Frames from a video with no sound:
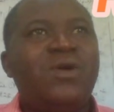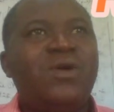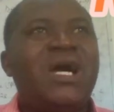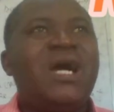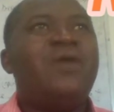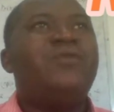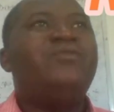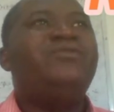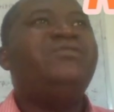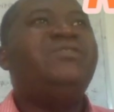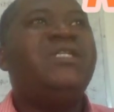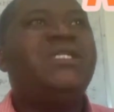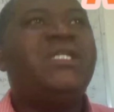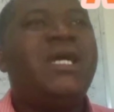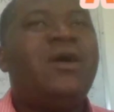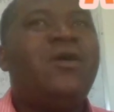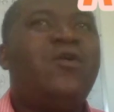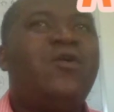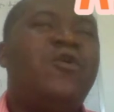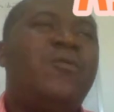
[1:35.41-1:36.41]
how do they
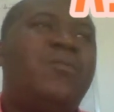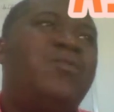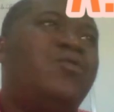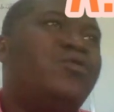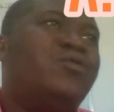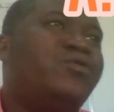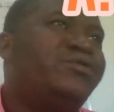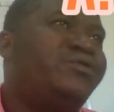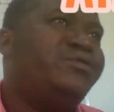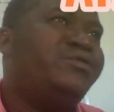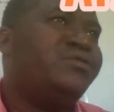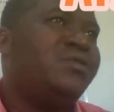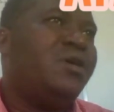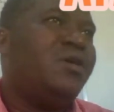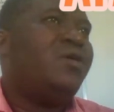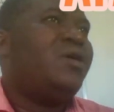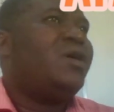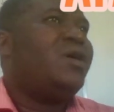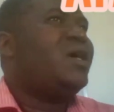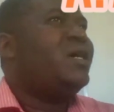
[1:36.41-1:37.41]
now upload,
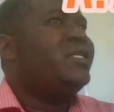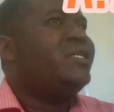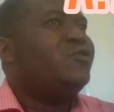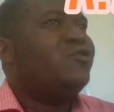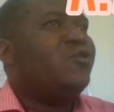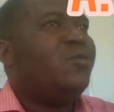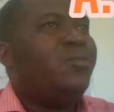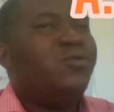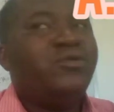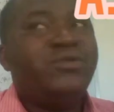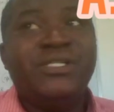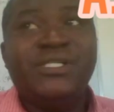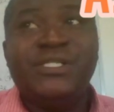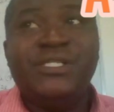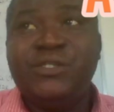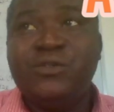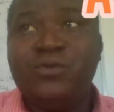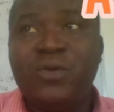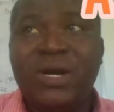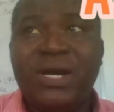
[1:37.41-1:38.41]
or how can they upload the
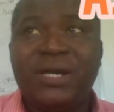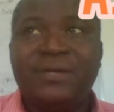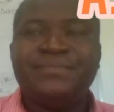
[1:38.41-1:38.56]
DOI?